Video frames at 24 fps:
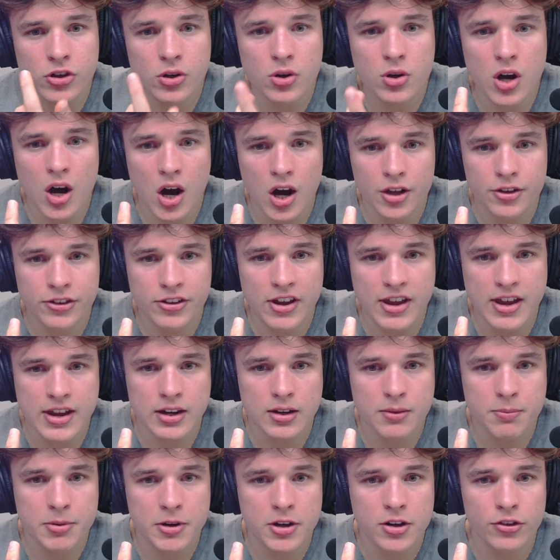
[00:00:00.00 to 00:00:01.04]
you can't take
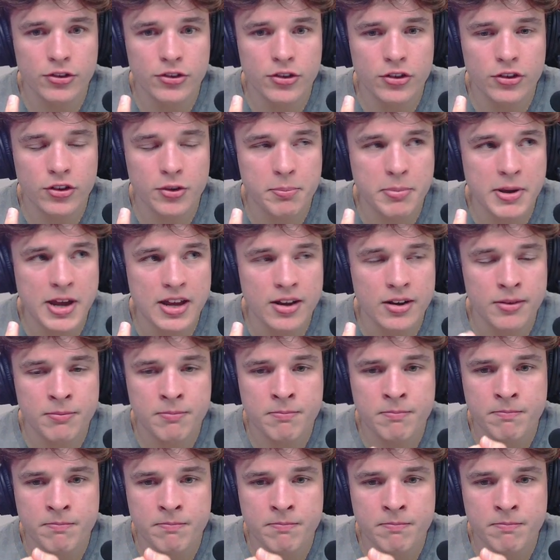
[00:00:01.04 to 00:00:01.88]
because there's a pin.